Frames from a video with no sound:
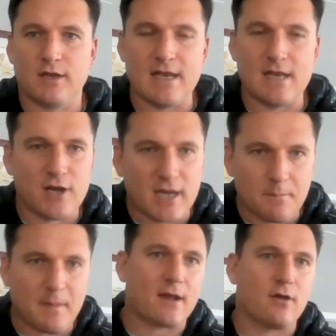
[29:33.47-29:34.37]
getting
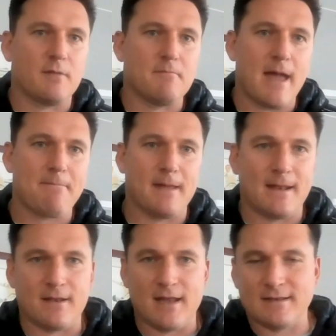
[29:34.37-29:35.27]
cricket back on the map
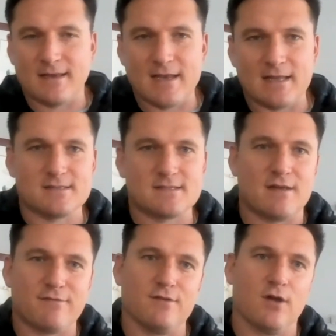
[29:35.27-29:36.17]
and getting this
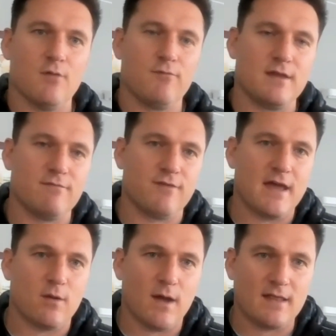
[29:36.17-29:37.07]
stuff to hopefully
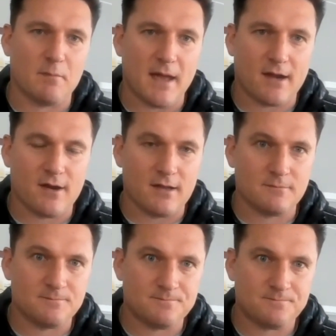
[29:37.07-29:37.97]
fade away in the
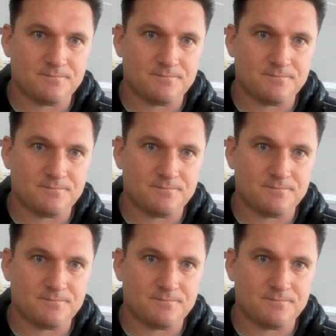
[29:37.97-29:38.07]
background.